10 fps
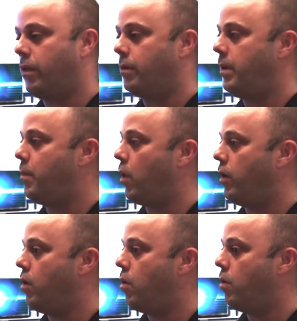
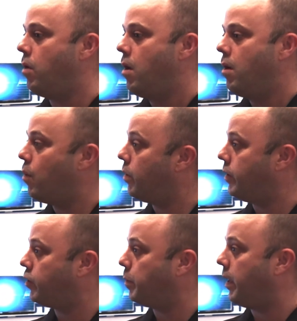3.0 or
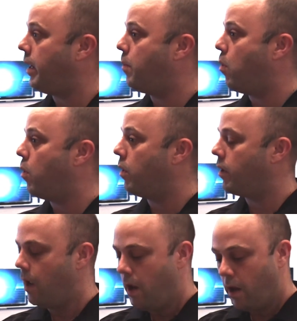
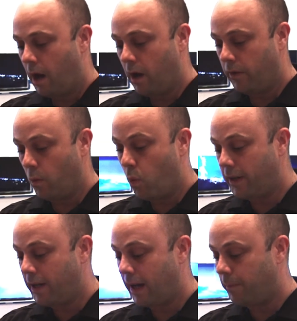DisplayPort. The
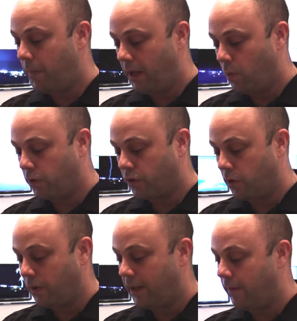One Connect Mini will
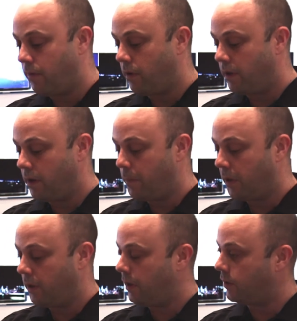certainly give you the
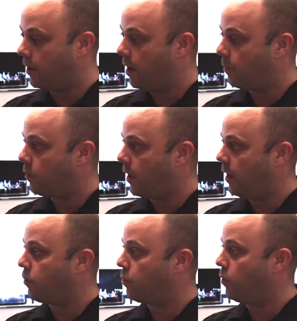ability to
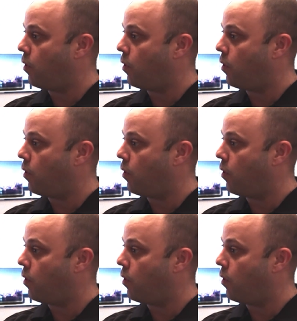upgrade through